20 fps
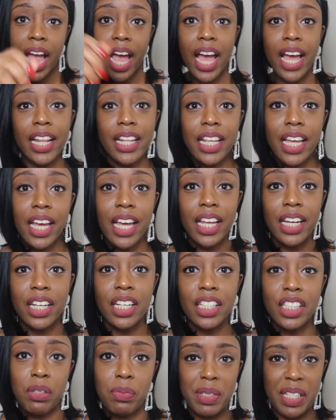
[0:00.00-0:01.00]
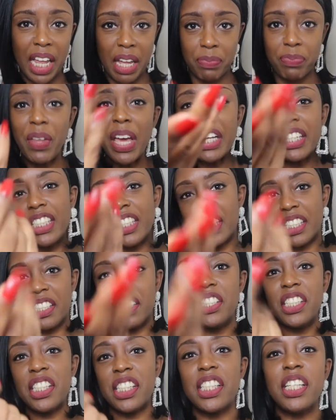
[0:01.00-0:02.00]
And then she was like, just,
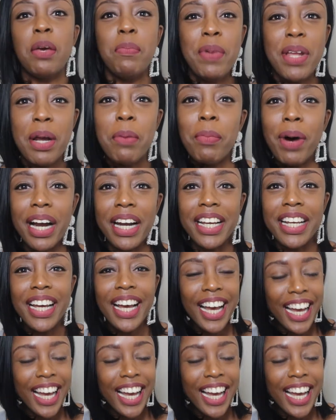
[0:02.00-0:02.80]
just give me the money.